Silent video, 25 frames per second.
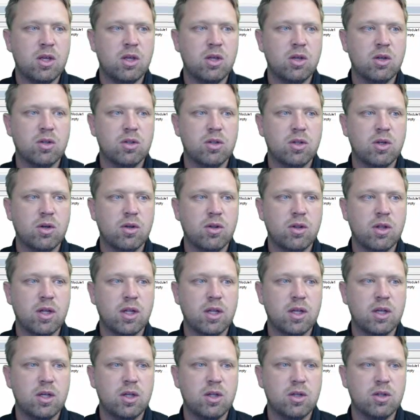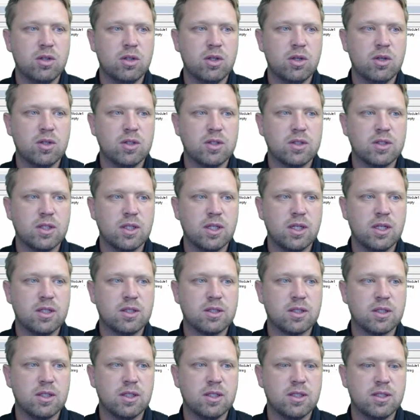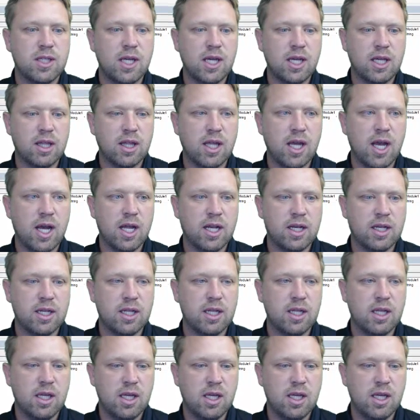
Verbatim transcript: You'll know that you'll notice that it's going to take that,